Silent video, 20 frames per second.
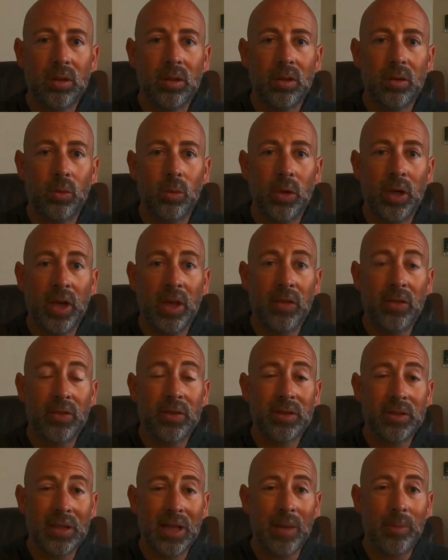with
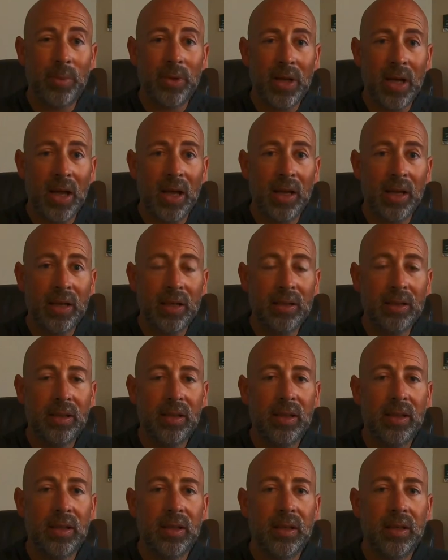step 9
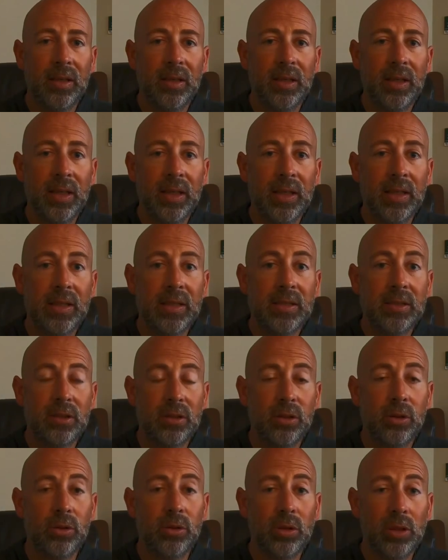is
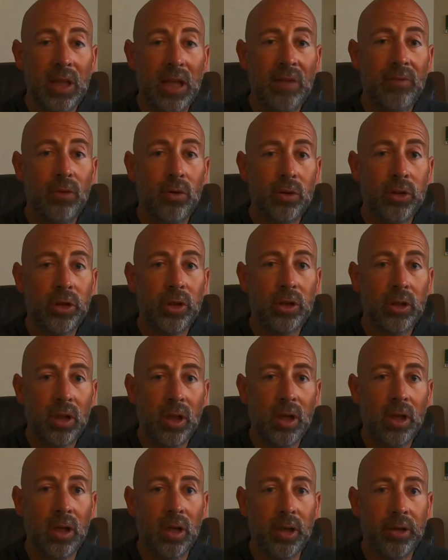to level your
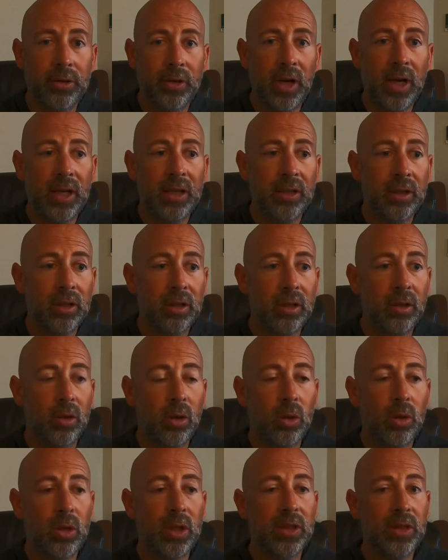lawn, right? Your
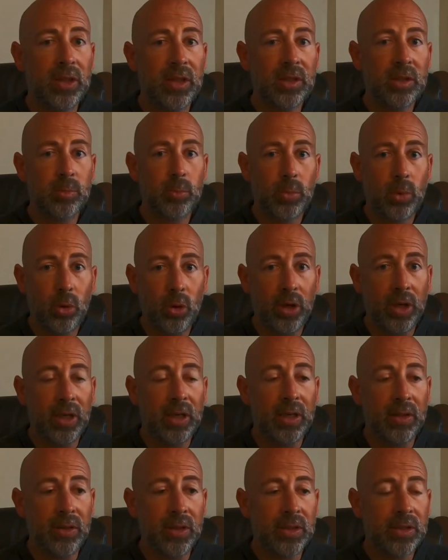goal at this point
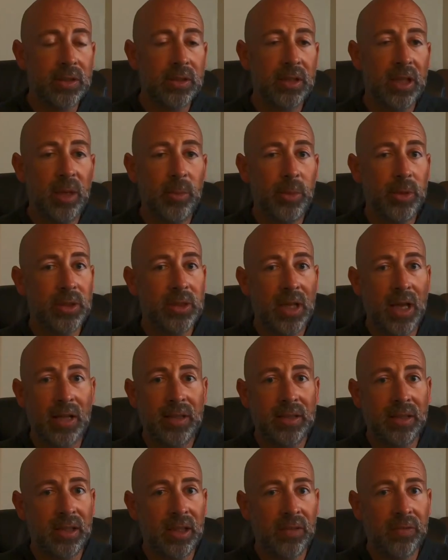in this step is not
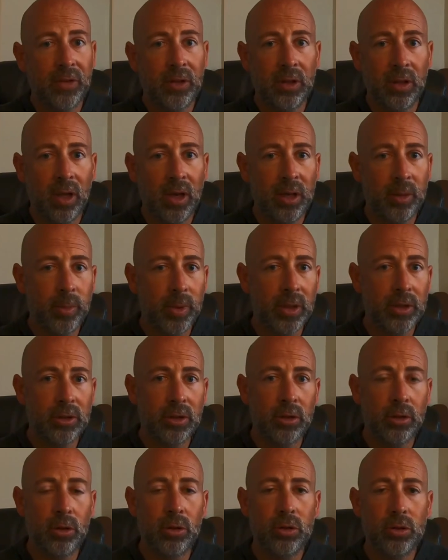to give your lawn a bunch
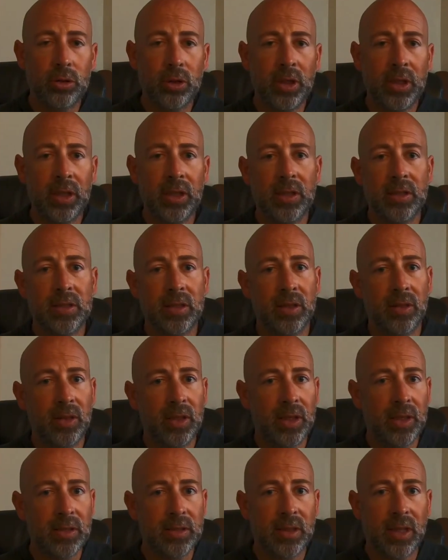of nutrients and
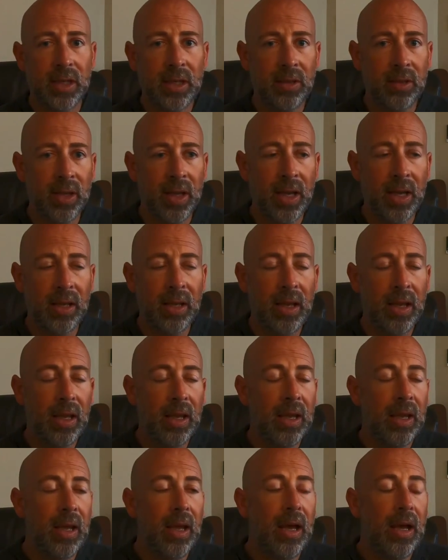things like that.
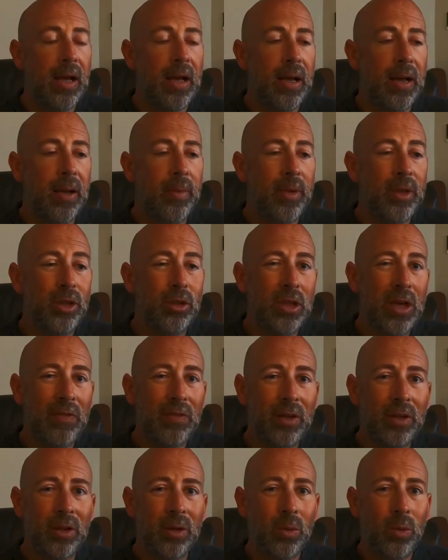And you
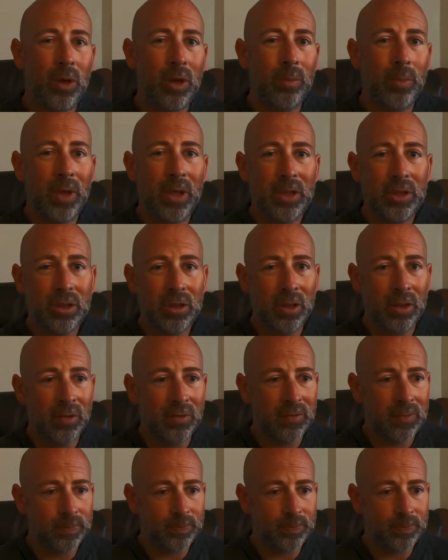definitely don't want a bunch of,